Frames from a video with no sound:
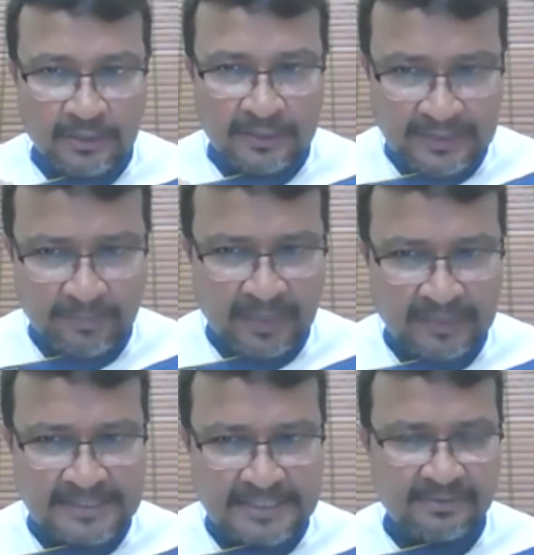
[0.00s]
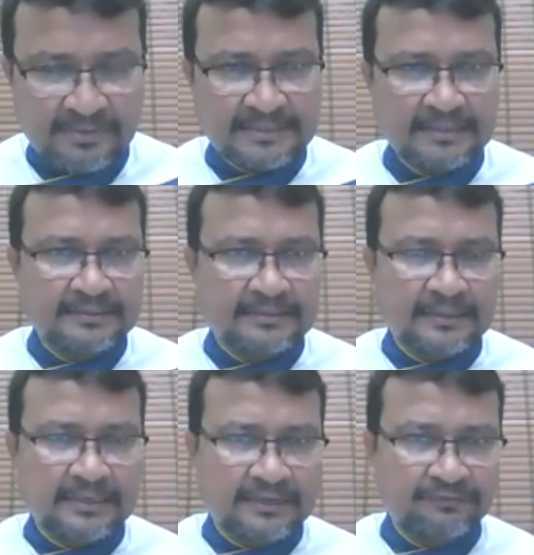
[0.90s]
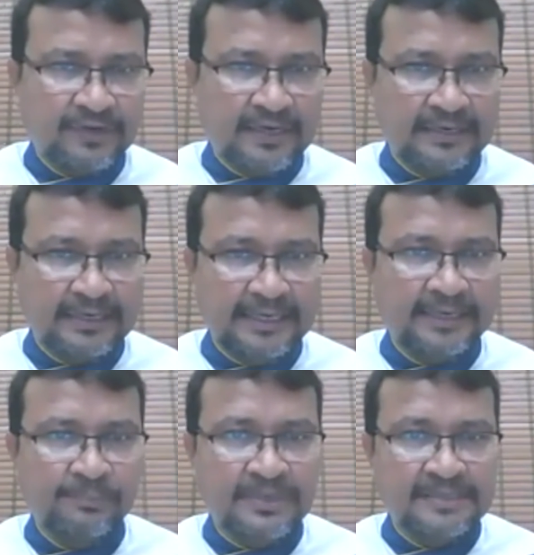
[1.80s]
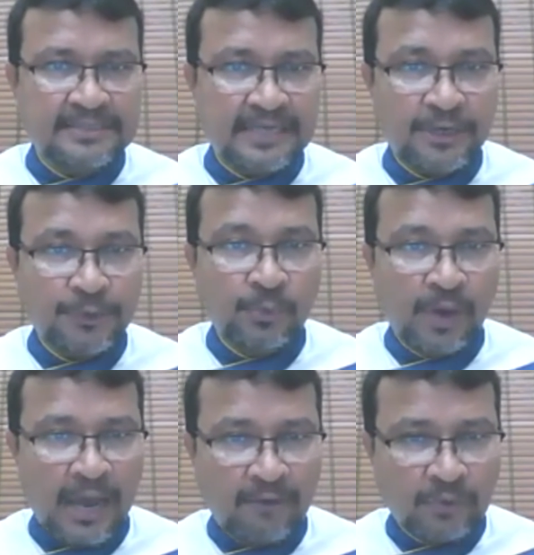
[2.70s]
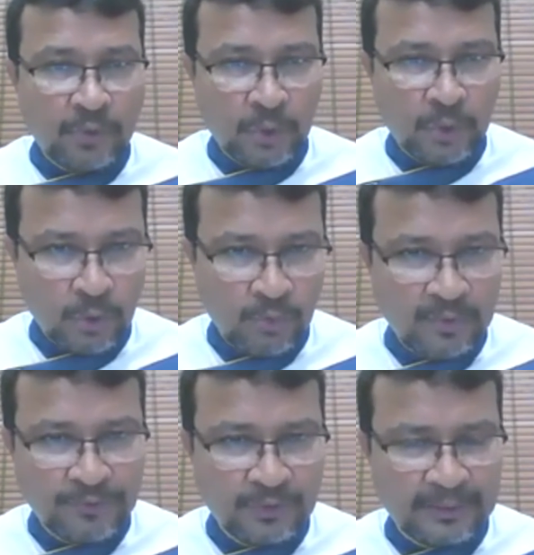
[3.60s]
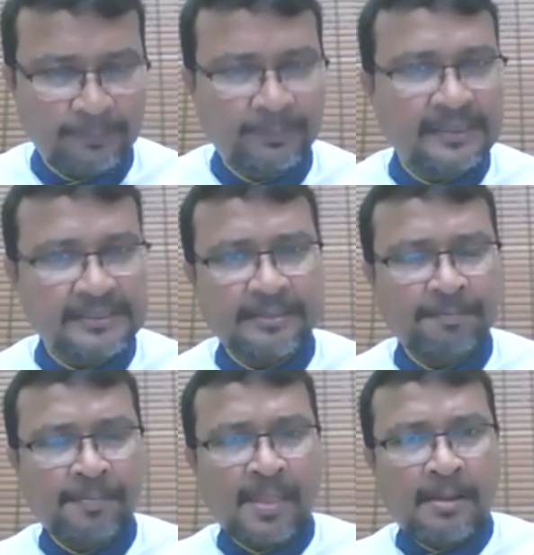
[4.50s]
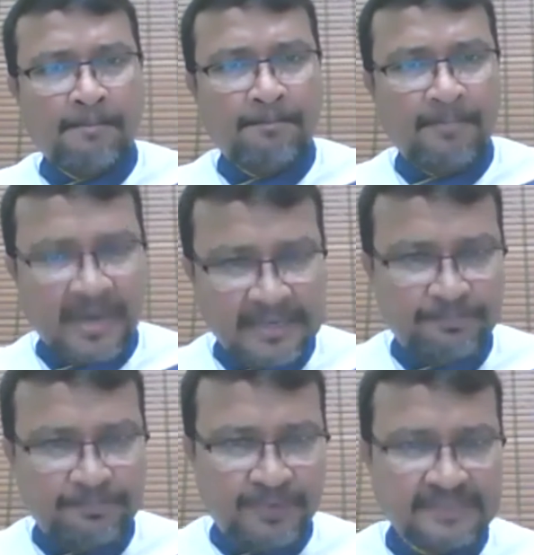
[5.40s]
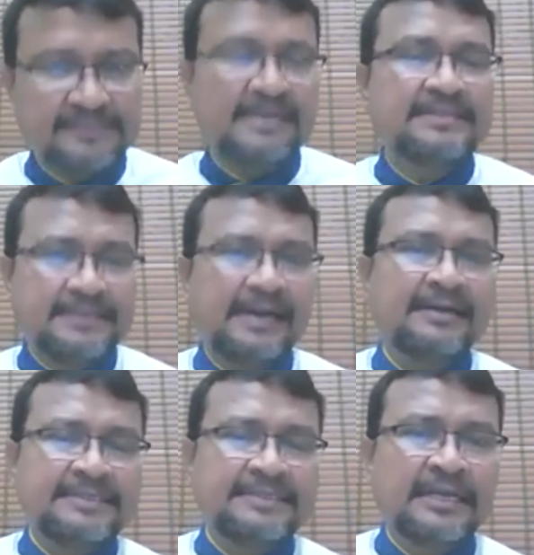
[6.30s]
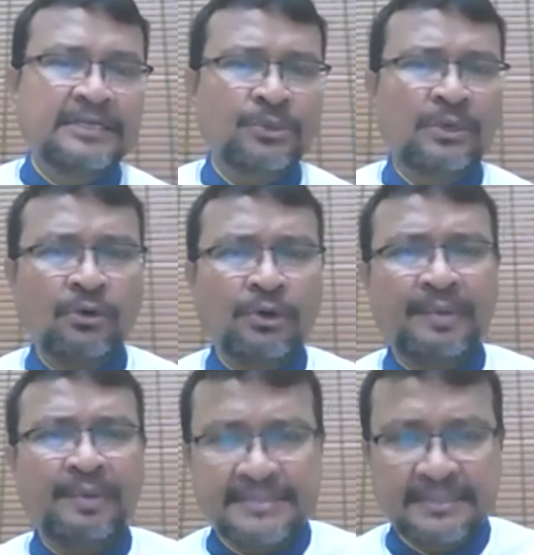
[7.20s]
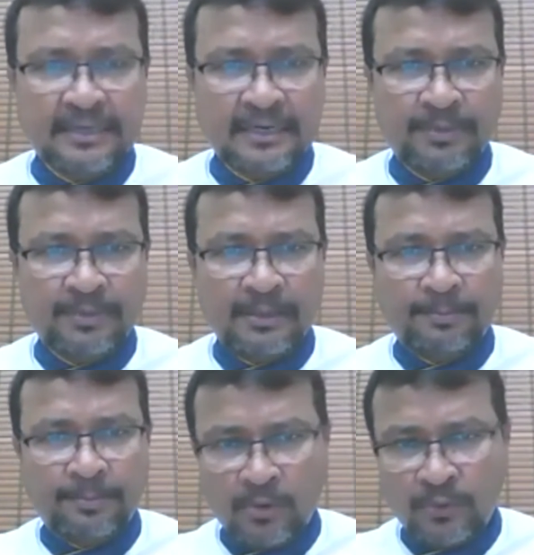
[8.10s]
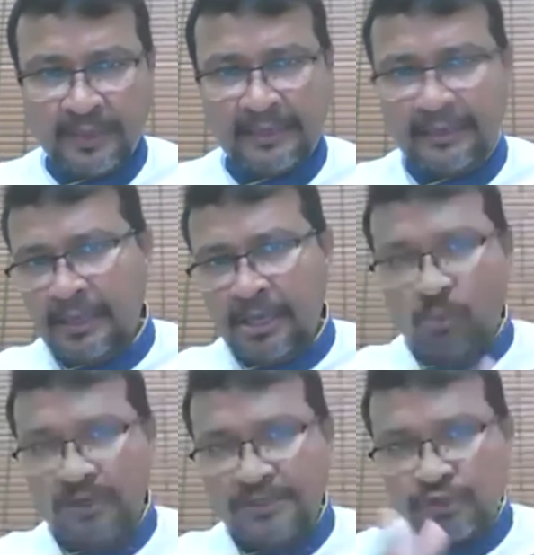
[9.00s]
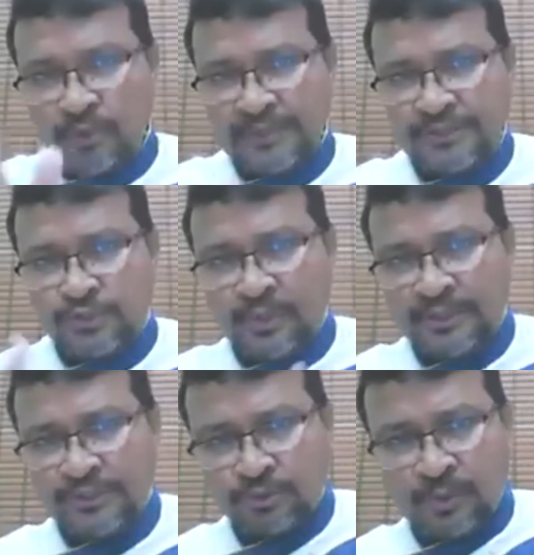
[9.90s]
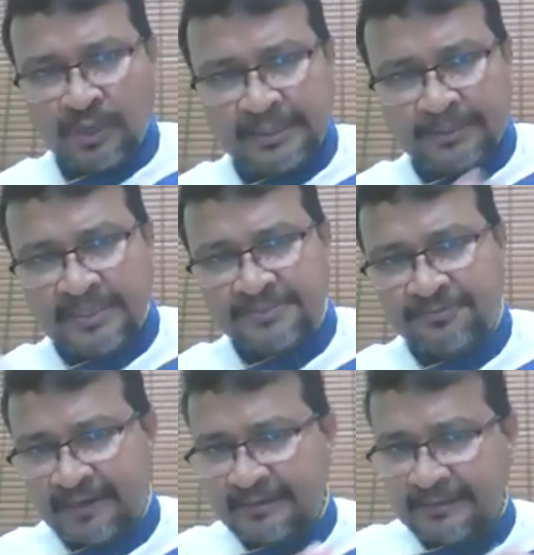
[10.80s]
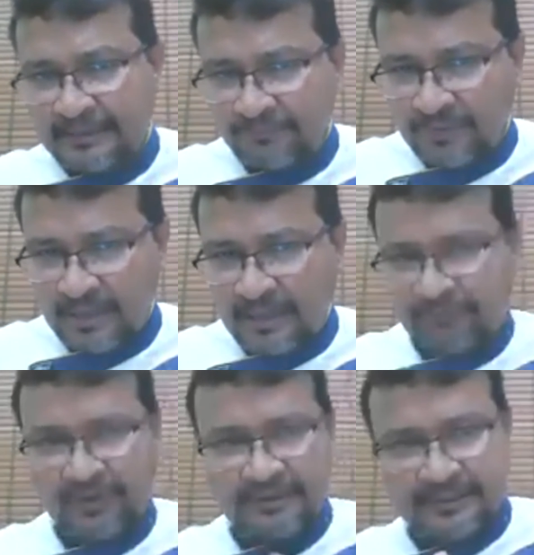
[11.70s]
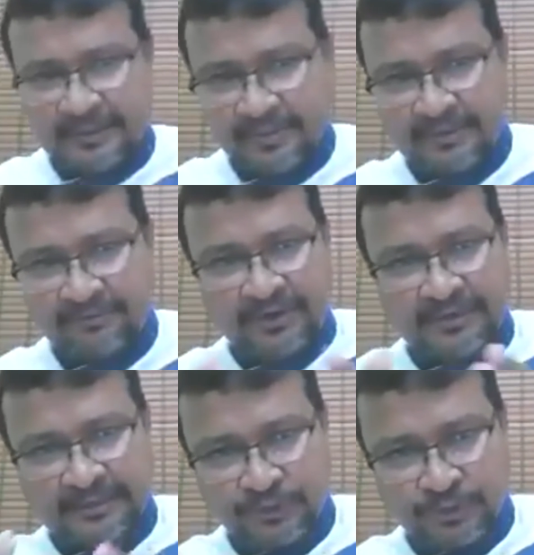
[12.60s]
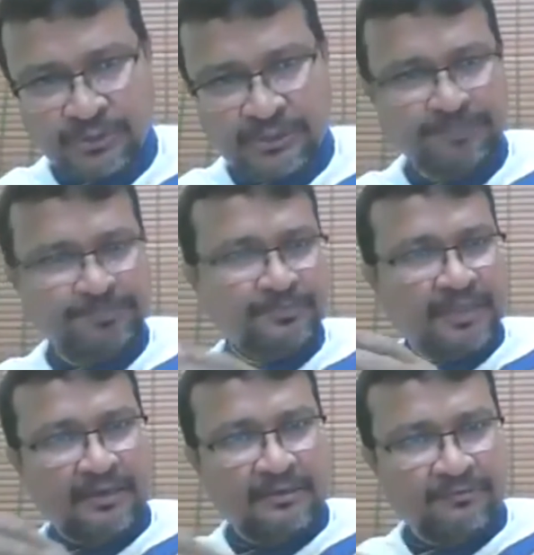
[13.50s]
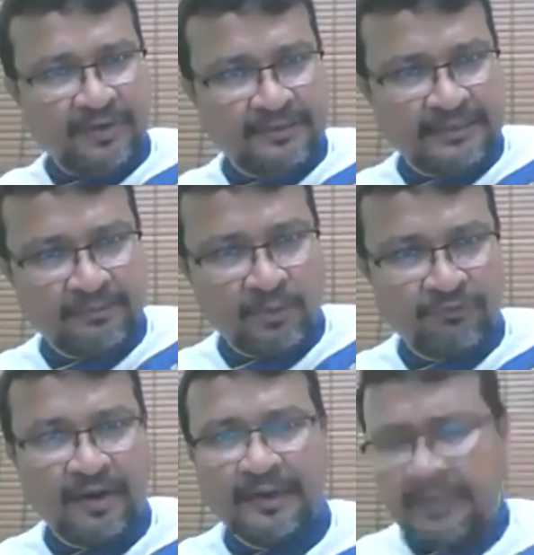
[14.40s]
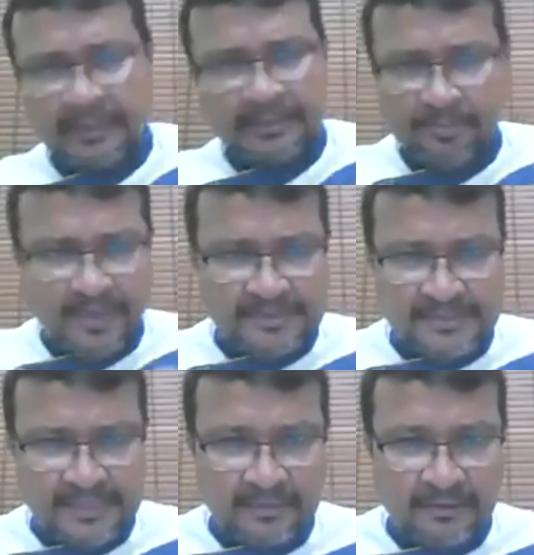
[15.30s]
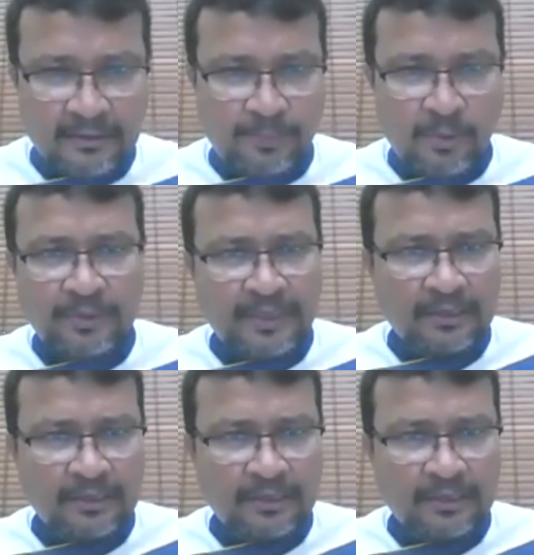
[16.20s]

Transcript: in the mari situation definitely it means that you have to lower your temperature my personal strategy na or basic on pound cake 1 is to 1 is to 1 is to 1 it means 500 gram flour 500 gram egg 500 gram sugar and 500 gram of fat the basic uh, pound cake